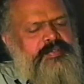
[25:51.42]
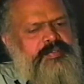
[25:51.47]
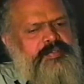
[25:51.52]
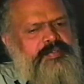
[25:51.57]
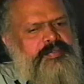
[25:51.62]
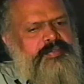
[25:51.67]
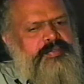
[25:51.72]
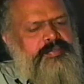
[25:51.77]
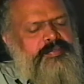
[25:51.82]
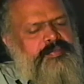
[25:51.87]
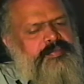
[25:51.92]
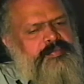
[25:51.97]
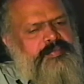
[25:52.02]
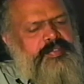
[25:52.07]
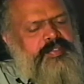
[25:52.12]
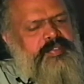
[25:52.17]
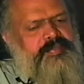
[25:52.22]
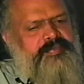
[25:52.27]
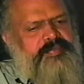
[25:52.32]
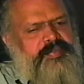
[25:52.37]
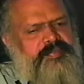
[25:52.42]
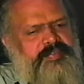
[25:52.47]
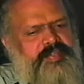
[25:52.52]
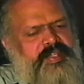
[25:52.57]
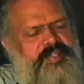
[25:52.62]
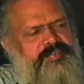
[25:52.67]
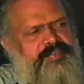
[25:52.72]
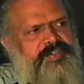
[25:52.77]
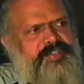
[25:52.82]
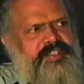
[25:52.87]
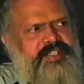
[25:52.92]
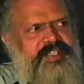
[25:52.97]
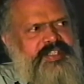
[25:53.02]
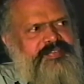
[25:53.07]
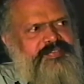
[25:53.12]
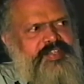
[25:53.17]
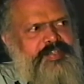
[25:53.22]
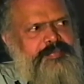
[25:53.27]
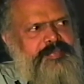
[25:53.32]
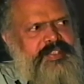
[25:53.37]
No, I wanted it
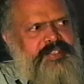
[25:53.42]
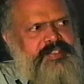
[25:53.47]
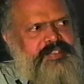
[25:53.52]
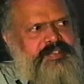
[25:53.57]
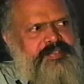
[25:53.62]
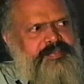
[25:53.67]
very much.